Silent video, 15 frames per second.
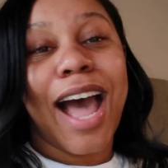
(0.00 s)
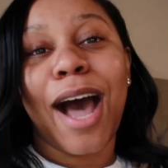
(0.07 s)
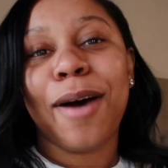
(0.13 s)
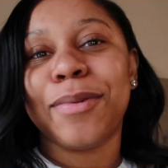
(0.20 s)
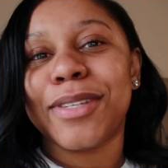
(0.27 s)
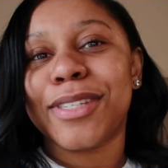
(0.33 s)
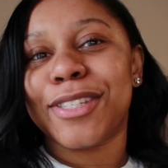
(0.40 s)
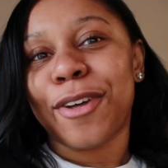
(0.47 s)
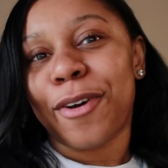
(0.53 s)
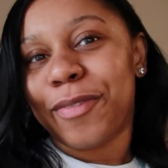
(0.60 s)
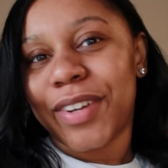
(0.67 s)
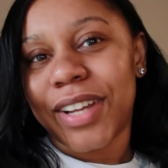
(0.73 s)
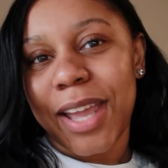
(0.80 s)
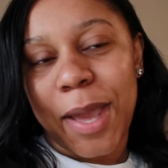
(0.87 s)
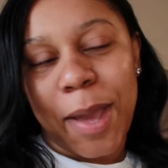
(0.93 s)
I was so
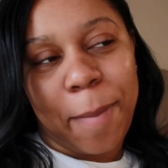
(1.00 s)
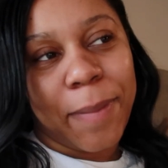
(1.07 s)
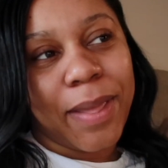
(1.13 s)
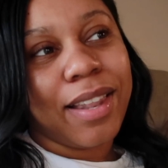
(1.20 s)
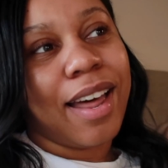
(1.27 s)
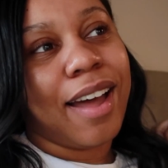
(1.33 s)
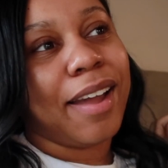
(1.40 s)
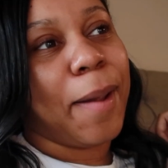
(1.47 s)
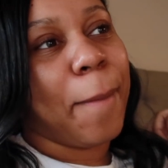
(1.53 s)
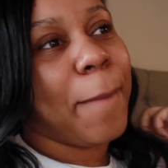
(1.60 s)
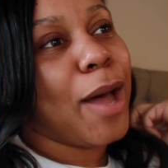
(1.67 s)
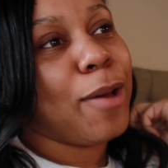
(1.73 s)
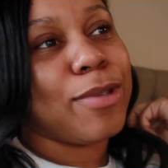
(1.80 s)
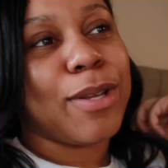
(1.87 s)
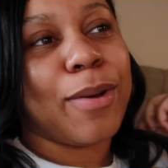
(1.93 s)
fucking happy. Like
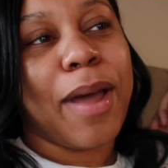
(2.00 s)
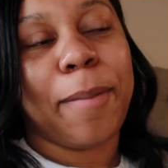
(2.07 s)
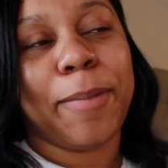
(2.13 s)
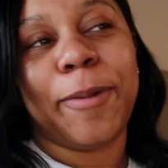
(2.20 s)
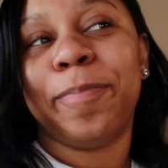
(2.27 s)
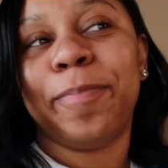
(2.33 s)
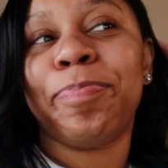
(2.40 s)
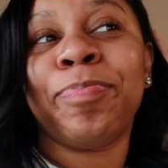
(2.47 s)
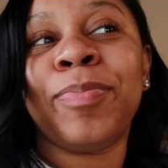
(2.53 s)
I was so happy.